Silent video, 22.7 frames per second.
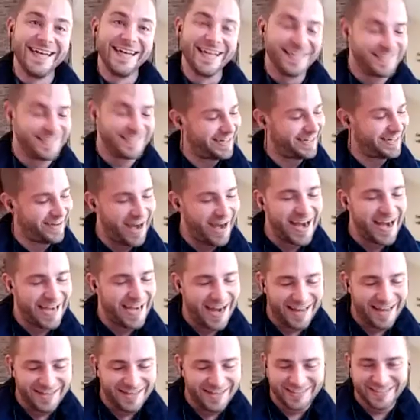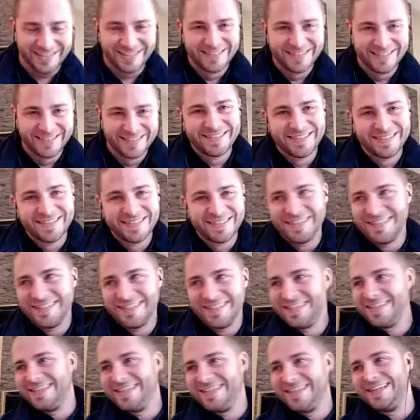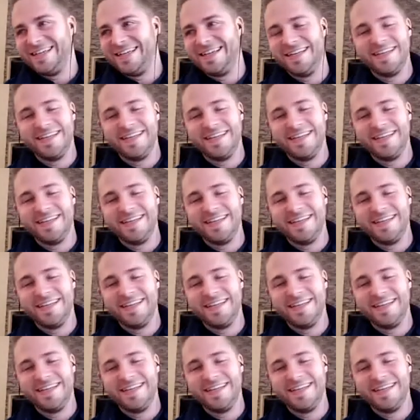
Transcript: Just because it's so clear